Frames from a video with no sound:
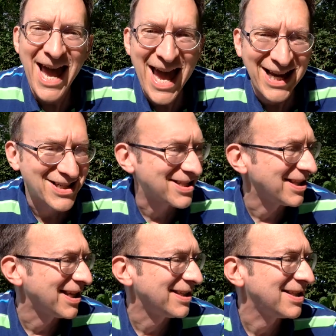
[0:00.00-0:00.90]

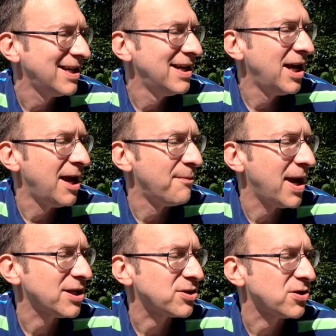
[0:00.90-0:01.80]
Excellent,
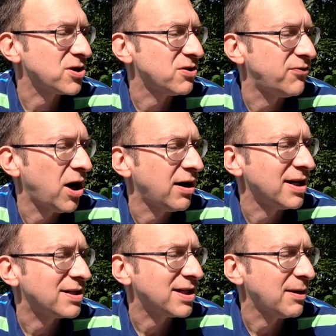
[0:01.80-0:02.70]
Ambassador Shavari
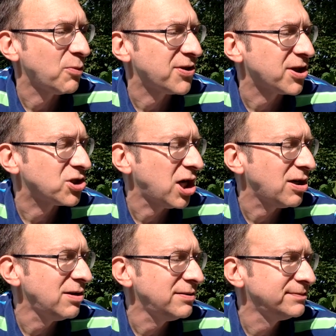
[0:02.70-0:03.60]
said with a
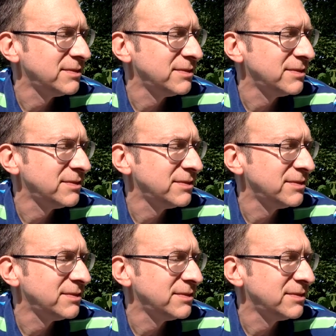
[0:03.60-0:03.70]
chuckle.